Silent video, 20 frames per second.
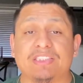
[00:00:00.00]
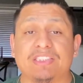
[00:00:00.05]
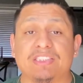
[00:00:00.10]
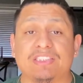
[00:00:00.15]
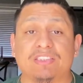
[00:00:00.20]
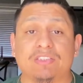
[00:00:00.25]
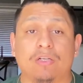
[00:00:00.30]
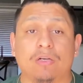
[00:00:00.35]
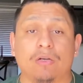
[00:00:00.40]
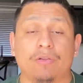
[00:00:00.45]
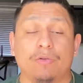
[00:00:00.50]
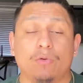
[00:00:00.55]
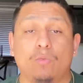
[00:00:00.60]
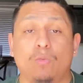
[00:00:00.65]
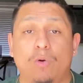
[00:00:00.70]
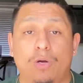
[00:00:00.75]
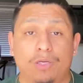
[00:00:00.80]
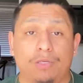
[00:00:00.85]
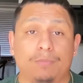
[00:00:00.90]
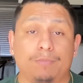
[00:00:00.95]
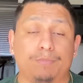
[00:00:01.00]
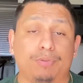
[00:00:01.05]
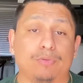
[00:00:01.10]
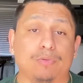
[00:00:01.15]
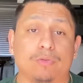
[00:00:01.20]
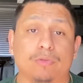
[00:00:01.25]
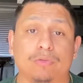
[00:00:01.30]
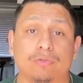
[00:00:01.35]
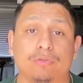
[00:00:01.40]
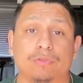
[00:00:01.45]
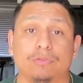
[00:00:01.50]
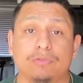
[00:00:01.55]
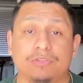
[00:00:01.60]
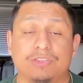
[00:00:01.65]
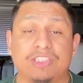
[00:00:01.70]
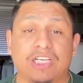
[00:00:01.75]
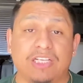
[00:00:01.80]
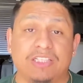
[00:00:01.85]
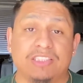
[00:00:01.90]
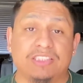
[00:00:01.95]
is called a one pull
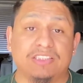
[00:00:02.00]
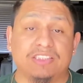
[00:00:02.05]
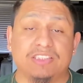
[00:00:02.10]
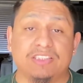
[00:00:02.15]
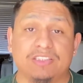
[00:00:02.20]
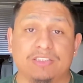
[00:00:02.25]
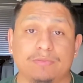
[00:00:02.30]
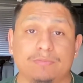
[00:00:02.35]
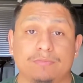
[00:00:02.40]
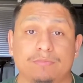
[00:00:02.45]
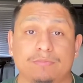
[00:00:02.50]
tightening system.